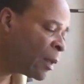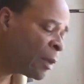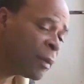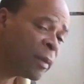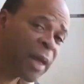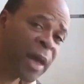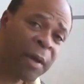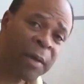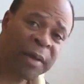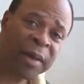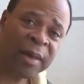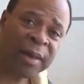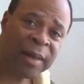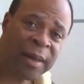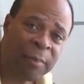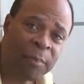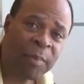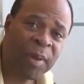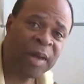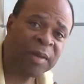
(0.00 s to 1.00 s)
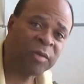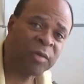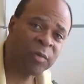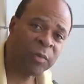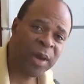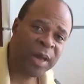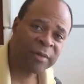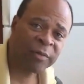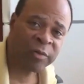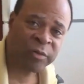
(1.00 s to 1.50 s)
Now I can get my
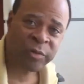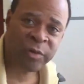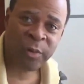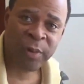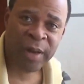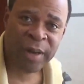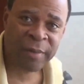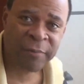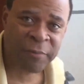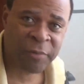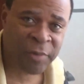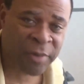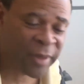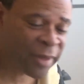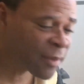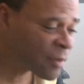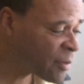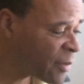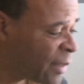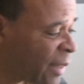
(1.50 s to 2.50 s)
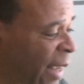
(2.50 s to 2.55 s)
director's credit for this.